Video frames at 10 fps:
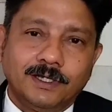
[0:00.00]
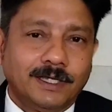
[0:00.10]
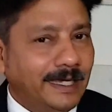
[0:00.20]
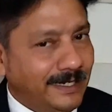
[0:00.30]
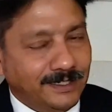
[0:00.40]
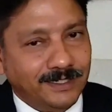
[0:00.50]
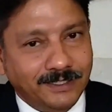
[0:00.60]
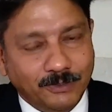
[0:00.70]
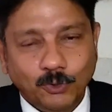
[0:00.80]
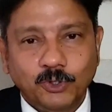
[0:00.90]
And
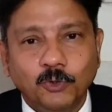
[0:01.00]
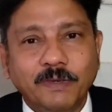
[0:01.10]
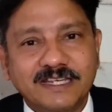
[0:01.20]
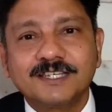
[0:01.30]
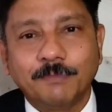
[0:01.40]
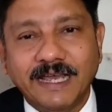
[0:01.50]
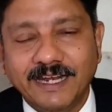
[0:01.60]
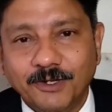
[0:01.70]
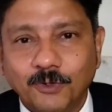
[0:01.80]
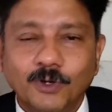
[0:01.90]
you may
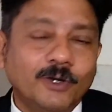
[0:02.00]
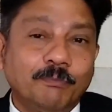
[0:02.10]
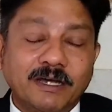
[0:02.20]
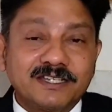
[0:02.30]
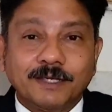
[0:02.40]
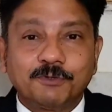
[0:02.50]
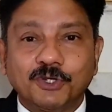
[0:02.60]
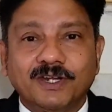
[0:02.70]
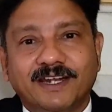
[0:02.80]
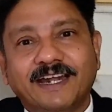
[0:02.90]
smile,
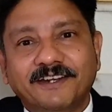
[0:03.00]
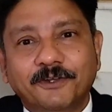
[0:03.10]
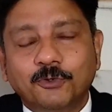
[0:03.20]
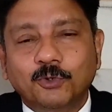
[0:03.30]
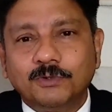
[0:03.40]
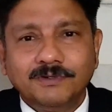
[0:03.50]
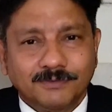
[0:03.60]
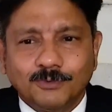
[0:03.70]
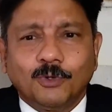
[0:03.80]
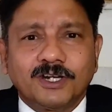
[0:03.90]
perception and attitude,
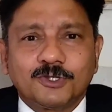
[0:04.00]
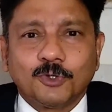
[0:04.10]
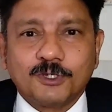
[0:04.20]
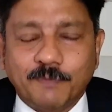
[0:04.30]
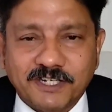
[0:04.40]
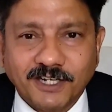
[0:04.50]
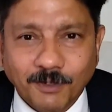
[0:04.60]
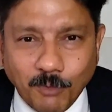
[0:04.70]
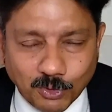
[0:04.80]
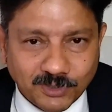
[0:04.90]
what is so special
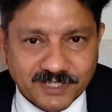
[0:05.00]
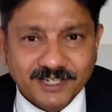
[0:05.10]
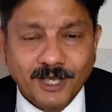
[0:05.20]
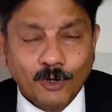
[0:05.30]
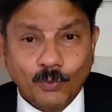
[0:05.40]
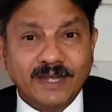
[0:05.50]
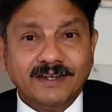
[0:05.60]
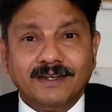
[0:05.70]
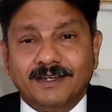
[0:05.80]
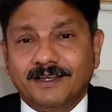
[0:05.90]
about this?
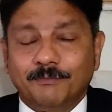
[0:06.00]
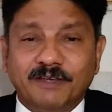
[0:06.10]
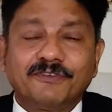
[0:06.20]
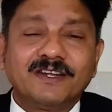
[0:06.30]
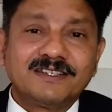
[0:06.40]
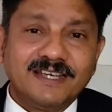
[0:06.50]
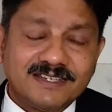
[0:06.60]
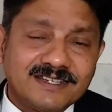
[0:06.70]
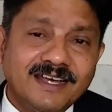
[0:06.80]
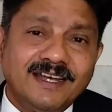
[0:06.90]
Well, my friends,
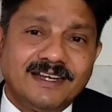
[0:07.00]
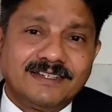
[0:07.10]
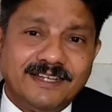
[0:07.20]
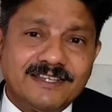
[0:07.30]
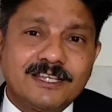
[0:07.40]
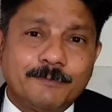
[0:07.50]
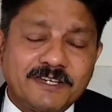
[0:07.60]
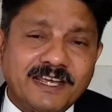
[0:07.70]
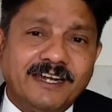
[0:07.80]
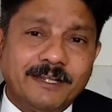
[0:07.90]
yes, there is a
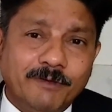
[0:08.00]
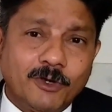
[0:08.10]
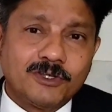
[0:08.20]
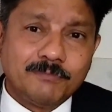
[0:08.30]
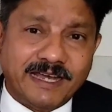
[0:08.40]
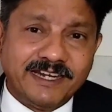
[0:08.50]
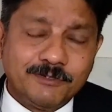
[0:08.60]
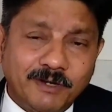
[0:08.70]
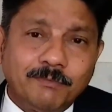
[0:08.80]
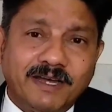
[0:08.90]
speciality because
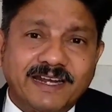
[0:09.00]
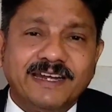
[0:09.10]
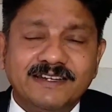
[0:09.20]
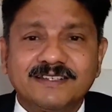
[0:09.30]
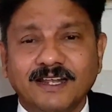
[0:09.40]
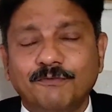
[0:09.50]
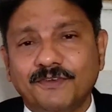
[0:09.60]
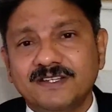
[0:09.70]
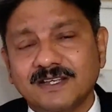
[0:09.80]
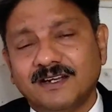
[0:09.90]
management by itself
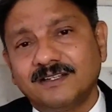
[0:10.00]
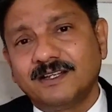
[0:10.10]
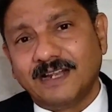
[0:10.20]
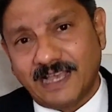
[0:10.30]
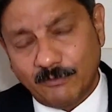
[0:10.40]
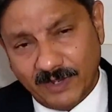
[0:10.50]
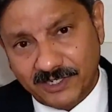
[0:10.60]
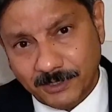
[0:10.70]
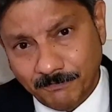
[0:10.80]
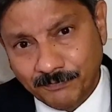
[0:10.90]
is another
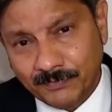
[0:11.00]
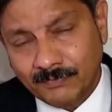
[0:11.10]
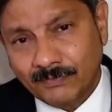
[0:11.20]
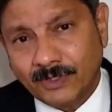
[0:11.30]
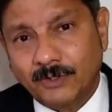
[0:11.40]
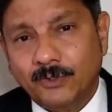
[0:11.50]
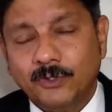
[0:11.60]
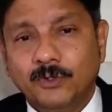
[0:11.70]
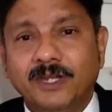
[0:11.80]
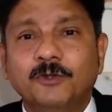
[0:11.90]
language.
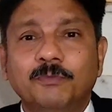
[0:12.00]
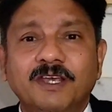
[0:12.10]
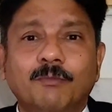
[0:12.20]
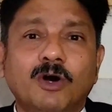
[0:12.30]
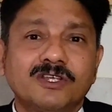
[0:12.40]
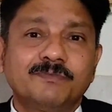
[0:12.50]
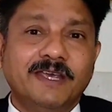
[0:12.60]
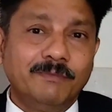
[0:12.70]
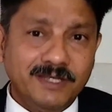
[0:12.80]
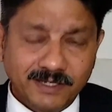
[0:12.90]
You need to be a boss
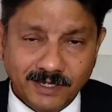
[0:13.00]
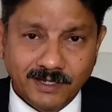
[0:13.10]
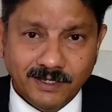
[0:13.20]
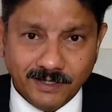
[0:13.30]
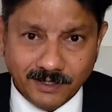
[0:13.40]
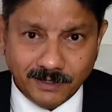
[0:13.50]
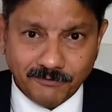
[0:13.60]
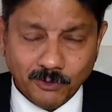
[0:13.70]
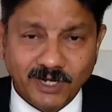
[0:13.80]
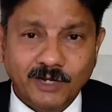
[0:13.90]
baby if
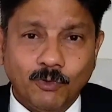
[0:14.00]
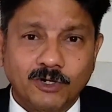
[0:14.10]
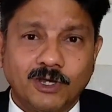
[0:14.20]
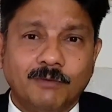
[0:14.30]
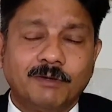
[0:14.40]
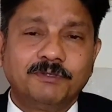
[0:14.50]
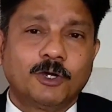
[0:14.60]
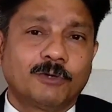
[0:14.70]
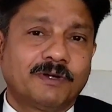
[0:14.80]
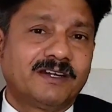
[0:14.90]
you really want to come up the
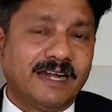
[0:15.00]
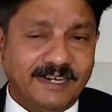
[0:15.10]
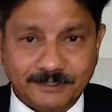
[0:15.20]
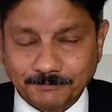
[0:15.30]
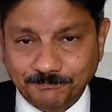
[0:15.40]
corporate ladder.